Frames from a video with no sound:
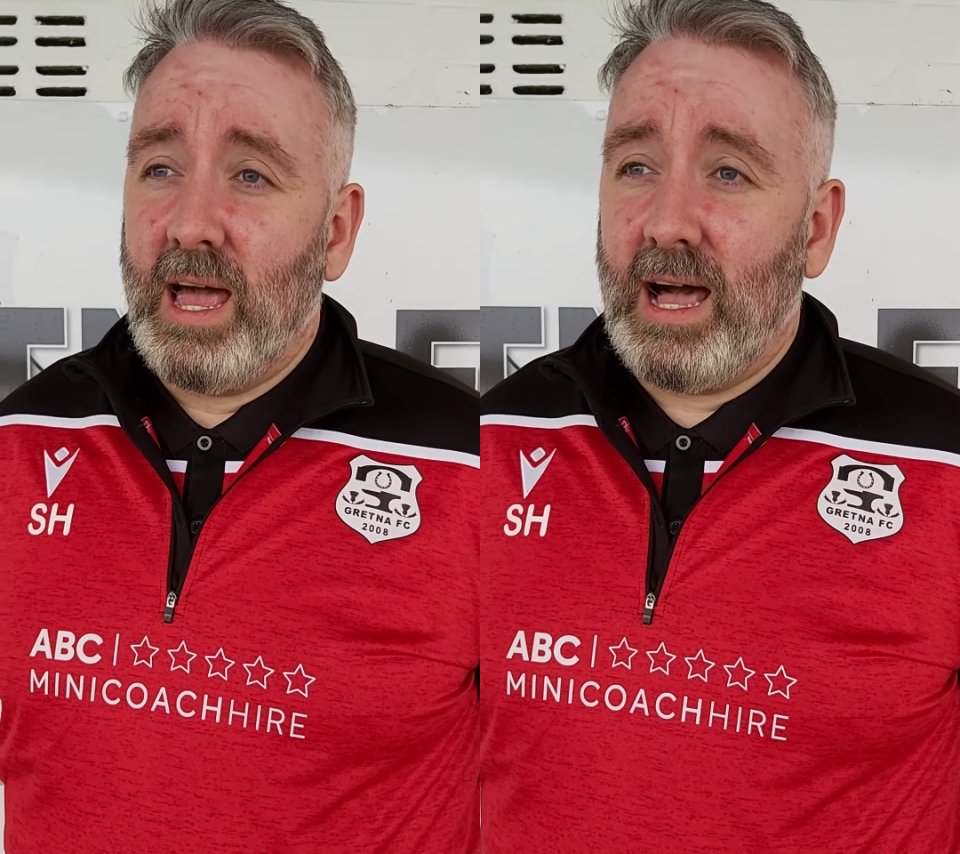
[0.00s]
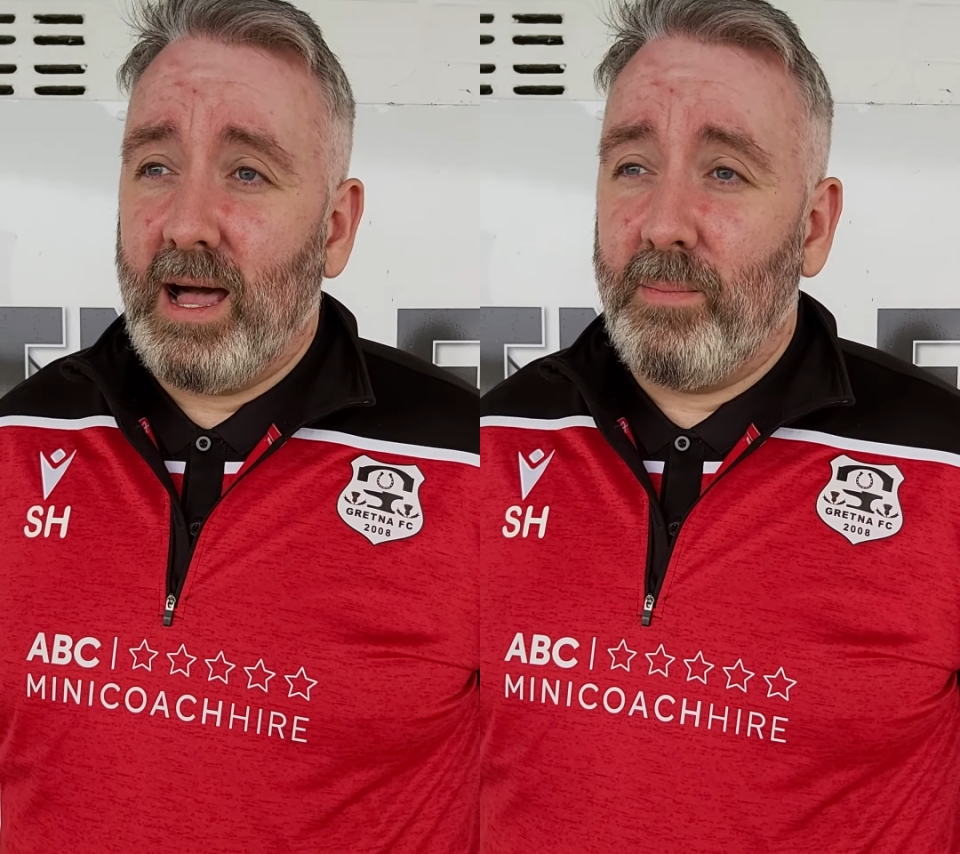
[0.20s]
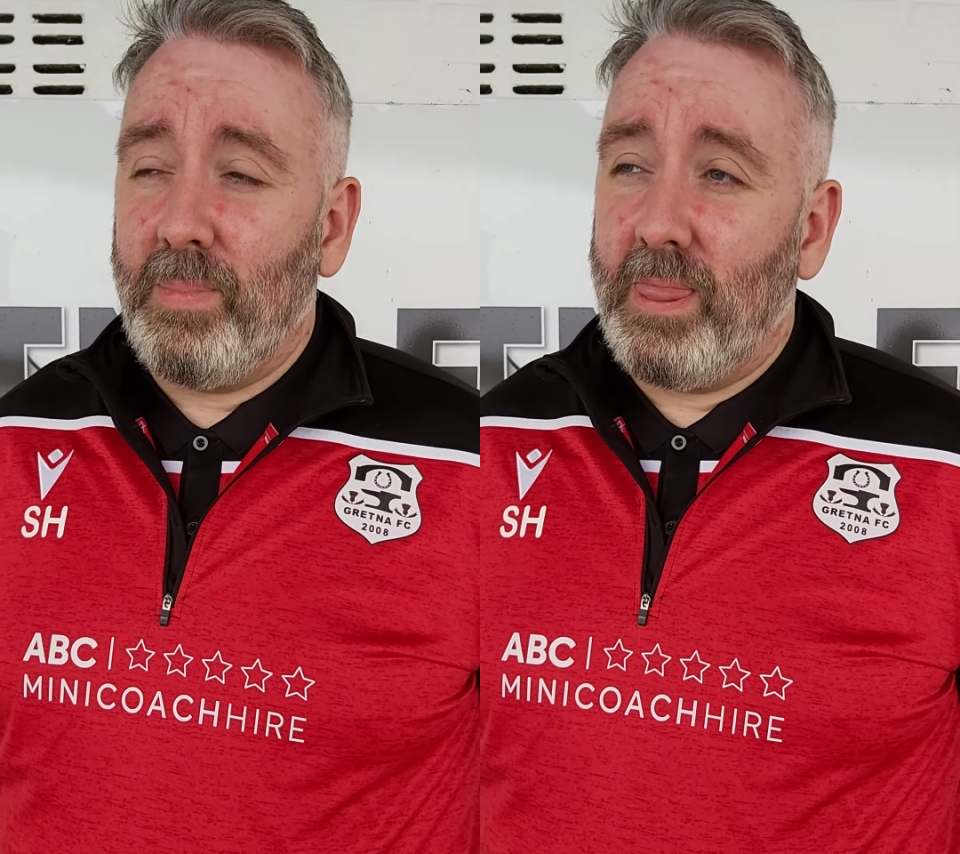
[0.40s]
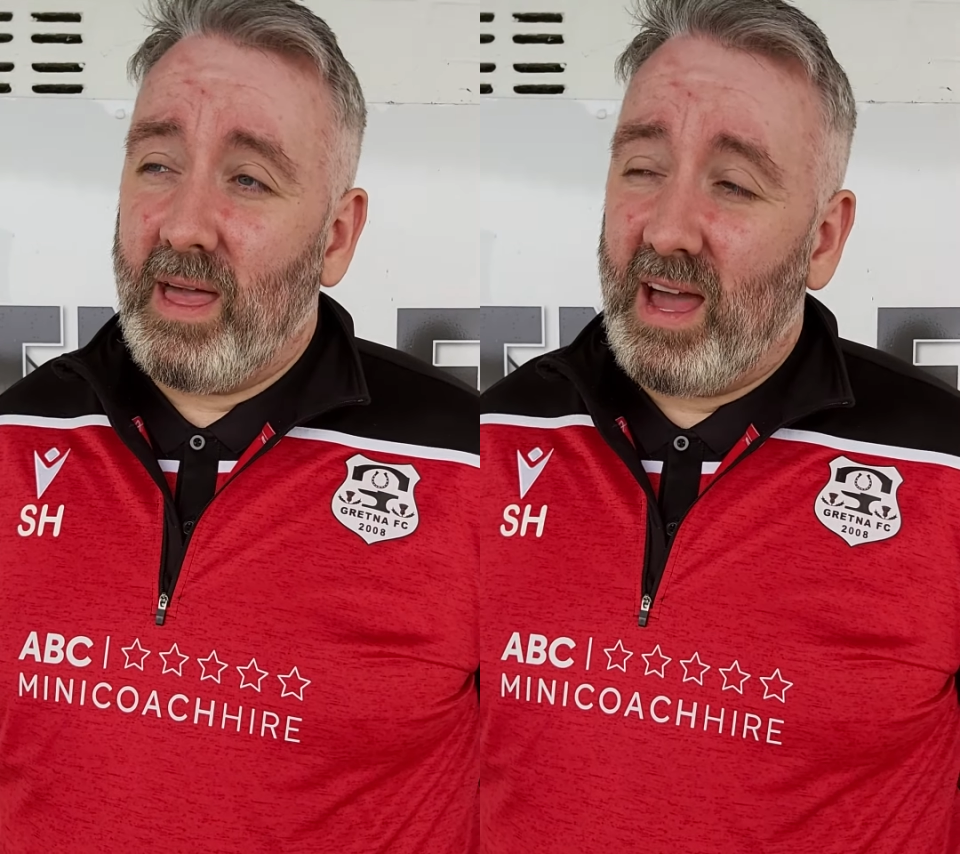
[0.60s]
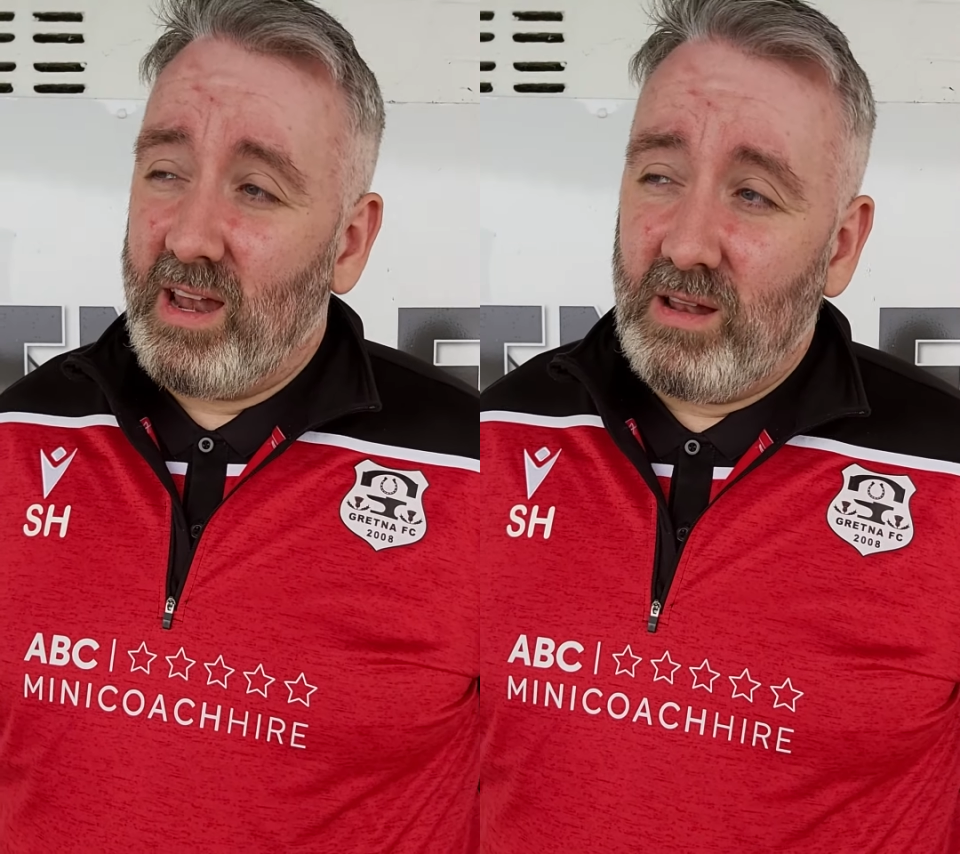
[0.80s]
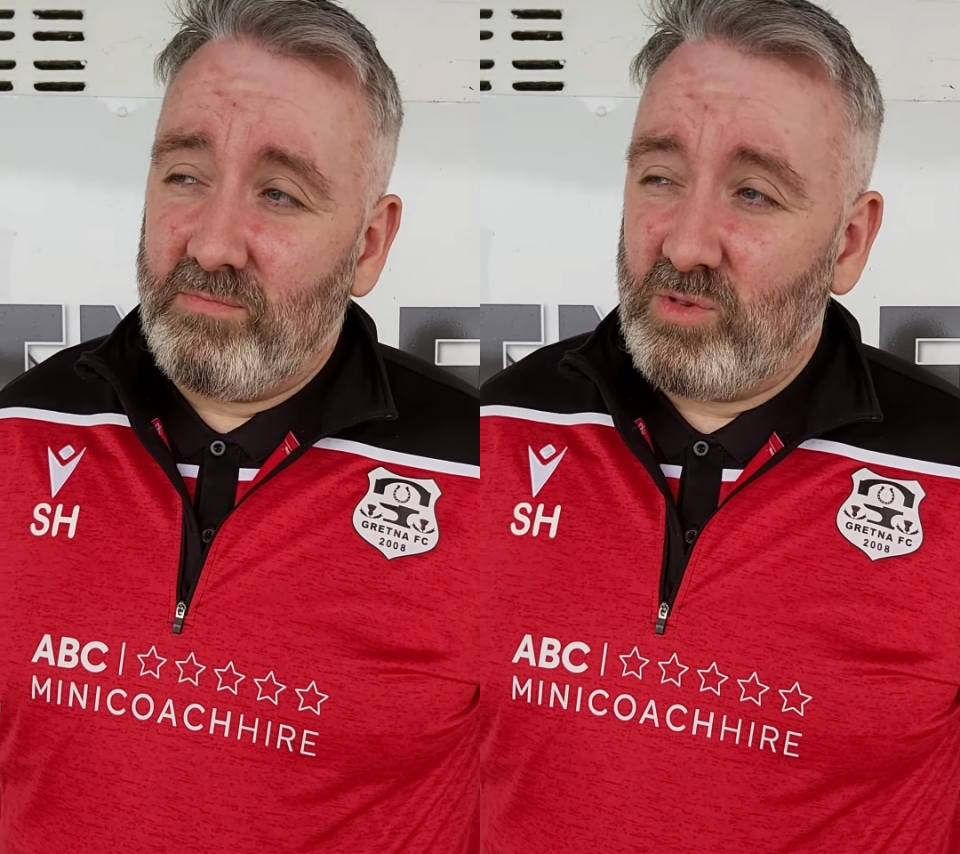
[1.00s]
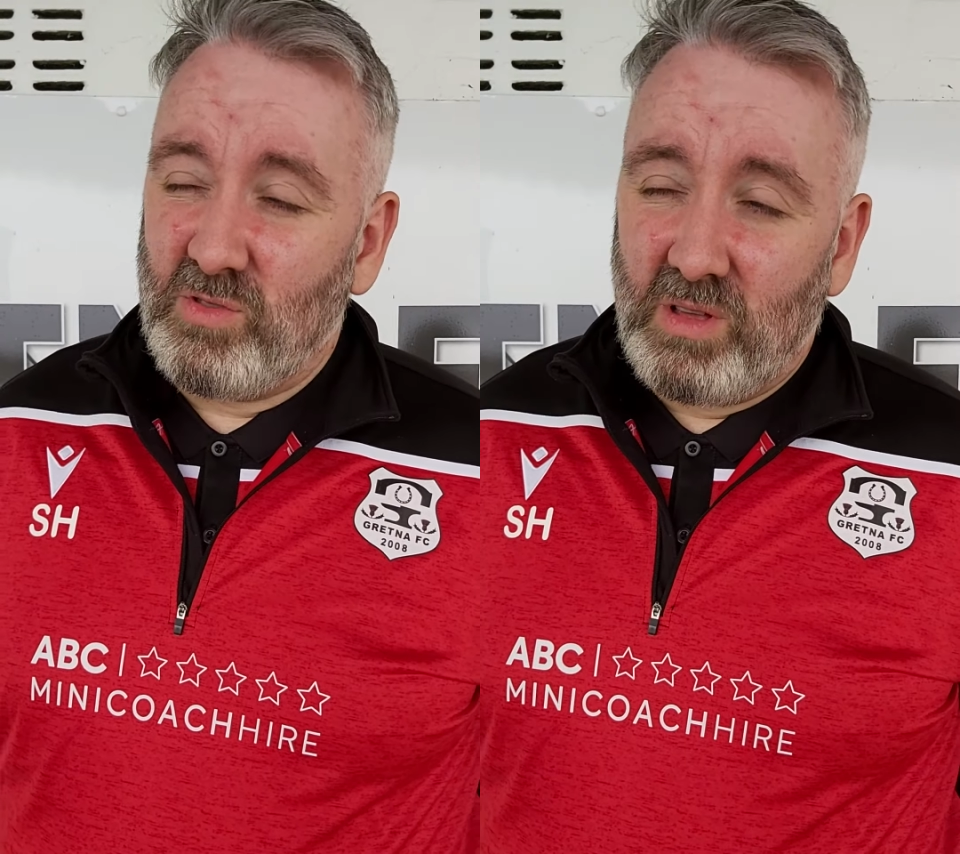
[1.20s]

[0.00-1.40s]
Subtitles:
and